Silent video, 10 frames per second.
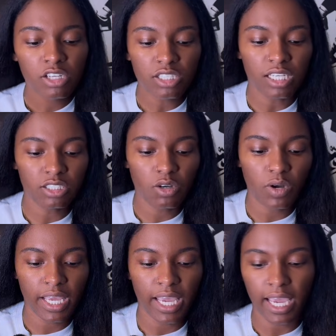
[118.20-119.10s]
So let's go
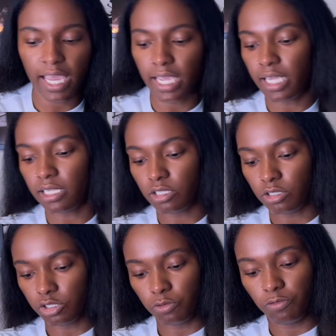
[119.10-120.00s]
ahead and get into the shoe.